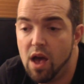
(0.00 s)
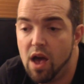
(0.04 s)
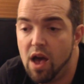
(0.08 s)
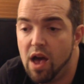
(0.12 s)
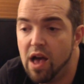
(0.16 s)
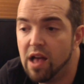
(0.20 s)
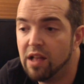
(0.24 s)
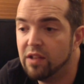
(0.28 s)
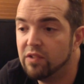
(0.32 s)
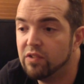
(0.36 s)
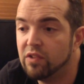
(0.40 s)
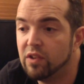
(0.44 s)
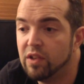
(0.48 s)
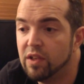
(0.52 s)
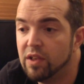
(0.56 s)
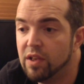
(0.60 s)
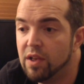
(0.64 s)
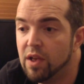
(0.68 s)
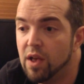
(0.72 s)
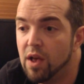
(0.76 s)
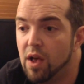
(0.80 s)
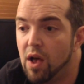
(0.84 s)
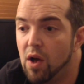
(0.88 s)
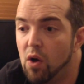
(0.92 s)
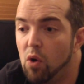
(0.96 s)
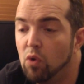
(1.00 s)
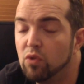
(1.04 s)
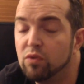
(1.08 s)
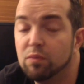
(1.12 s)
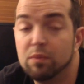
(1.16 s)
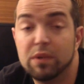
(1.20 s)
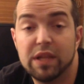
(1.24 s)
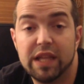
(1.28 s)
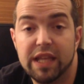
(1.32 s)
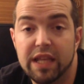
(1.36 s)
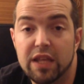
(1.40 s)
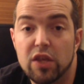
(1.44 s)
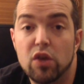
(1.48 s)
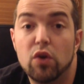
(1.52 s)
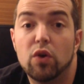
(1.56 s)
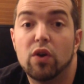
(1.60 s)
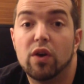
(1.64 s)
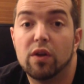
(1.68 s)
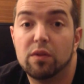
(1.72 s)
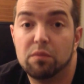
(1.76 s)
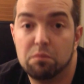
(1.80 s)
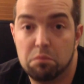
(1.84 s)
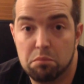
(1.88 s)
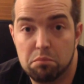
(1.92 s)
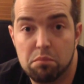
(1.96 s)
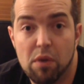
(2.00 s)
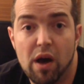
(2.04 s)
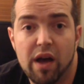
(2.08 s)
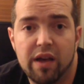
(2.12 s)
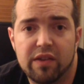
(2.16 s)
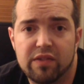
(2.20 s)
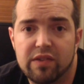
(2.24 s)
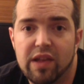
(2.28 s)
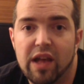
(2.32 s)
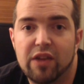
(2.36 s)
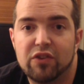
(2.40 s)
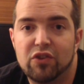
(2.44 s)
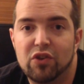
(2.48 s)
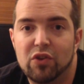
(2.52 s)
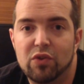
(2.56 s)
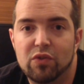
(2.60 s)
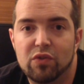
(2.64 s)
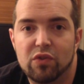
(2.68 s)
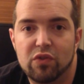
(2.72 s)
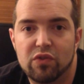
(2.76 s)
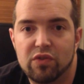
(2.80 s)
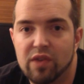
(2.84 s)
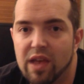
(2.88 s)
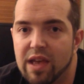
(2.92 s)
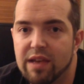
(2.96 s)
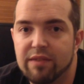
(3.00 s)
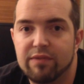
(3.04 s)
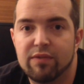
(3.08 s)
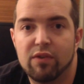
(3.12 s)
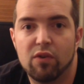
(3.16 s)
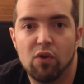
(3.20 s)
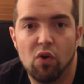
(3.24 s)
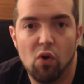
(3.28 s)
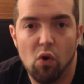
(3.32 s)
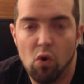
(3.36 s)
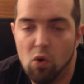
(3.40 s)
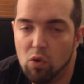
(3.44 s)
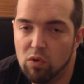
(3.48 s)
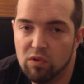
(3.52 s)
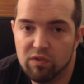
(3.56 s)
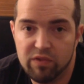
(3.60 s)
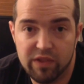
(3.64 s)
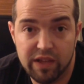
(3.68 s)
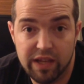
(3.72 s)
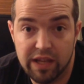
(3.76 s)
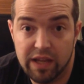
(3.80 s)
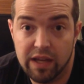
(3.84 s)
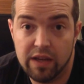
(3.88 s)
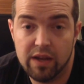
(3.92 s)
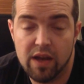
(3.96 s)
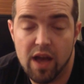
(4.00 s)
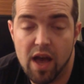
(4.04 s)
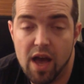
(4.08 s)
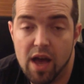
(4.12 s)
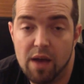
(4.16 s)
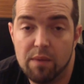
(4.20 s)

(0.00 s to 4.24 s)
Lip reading: And ultimately you can buy a statue to save all the